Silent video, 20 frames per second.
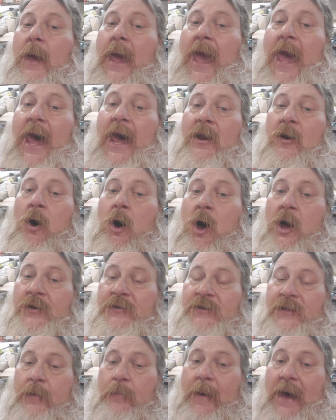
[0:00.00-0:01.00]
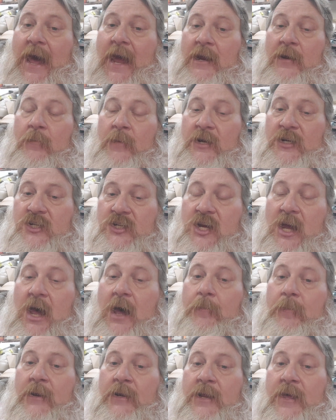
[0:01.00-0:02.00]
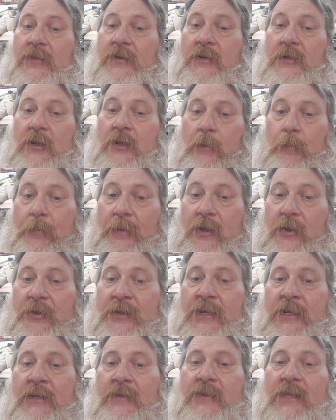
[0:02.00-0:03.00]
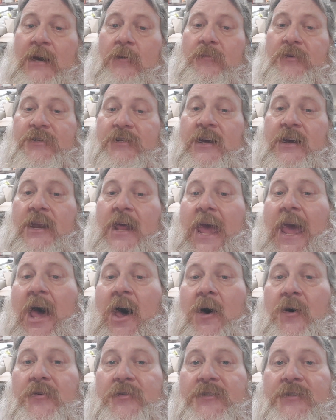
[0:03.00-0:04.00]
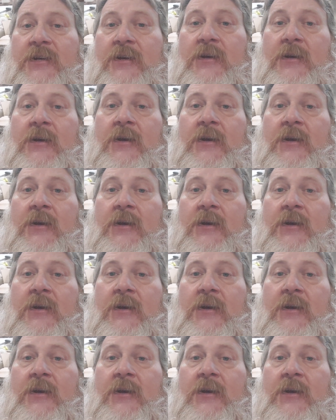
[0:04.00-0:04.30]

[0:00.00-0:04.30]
add on to the back of my shop another little building that was going to house